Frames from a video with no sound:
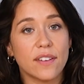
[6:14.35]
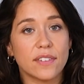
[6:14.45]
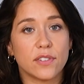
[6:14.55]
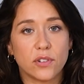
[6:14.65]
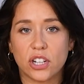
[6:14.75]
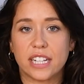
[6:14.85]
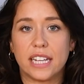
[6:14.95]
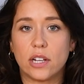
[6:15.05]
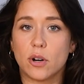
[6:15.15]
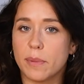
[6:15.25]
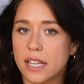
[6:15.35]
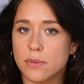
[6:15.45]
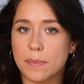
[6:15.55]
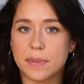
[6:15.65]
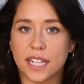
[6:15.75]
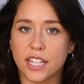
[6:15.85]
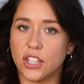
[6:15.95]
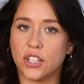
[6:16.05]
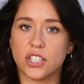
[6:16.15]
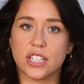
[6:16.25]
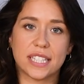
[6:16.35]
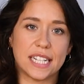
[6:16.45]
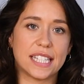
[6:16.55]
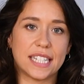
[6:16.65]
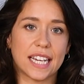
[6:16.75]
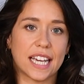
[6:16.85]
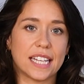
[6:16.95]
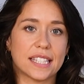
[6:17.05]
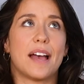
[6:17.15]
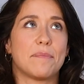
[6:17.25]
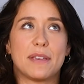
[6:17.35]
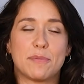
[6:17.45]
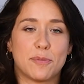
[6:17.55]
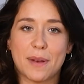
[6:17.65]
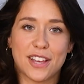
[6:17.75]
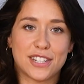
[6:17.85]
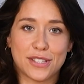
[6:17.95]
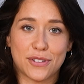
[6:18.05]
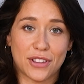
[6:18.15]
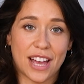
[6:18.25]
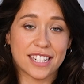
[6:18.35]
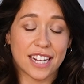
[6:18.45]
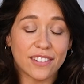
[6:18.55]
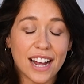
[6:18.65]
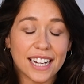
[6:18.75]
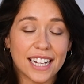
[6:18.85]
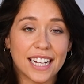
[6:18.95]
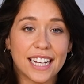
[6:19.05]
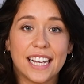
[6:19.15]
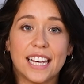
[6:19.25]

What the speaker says: If you've got an e-commerce website and you can just list tickets and people purchase through that directly.